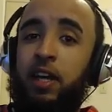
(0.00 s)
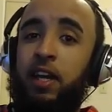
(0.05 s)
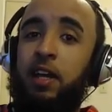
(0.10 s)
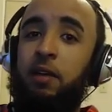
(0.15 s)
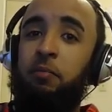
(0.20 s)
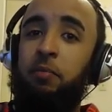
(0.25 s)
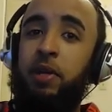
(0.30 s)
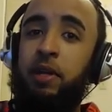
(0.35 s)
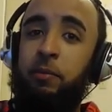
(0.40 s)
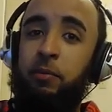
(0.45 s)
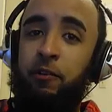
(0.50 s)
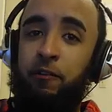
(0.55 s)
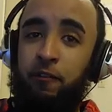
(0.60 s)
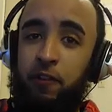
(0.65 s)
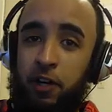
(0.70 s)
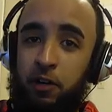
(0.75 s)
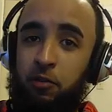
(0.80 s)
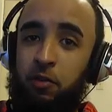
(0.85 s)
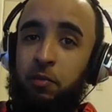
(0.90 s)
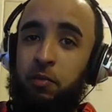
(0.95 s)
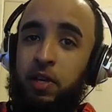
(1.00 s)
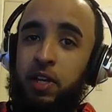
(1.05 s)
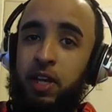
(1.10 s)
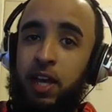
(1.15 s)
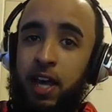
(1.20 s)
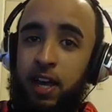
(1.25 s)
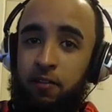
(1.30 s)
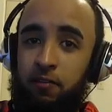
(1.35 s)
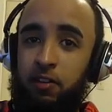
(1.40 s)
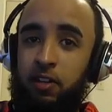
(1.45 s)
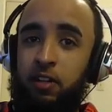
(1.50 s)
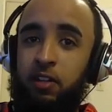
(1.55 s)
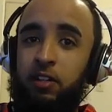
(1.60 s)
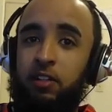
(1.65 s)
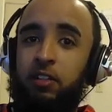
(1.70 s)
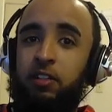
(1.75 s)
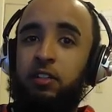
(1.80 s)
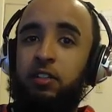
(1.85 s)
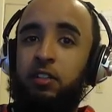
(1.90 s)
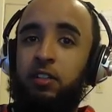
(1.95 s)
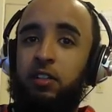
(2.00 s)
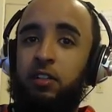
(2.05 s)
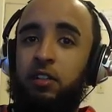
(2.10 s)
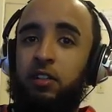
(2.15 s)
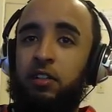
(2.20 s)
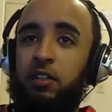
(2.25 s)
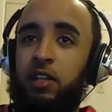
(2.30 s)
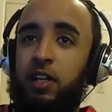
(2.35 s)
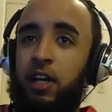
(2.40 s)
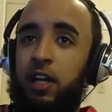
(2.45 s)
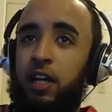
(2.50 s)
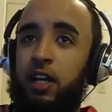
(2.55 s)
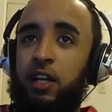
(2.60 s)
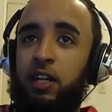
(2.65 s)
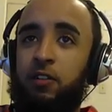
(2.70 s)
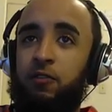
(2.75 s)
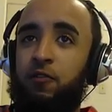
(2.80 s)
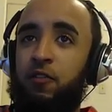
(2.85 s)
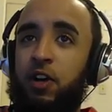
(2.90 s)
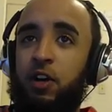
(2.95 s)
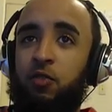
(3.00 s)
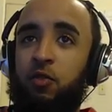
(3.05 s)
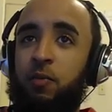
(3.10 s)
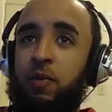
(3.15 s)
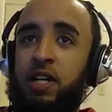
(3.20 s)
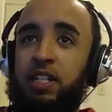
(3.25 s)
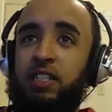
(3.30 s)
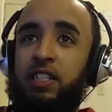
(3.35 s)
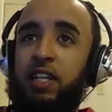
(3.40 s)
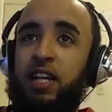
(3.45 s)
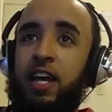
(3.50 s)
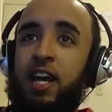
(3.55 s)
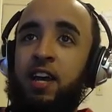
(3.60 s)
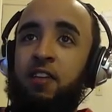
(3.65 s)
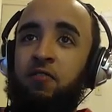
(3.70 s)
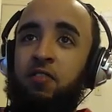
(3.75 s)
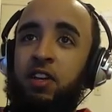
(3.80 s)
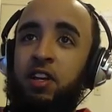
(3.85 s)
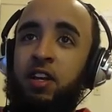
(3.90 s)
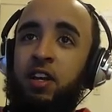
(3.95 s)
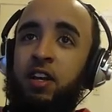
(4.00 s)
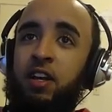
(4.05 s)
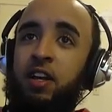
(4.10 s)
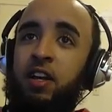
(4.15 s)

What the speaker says: and people fuck with me heavy and fuck with my shit heavy.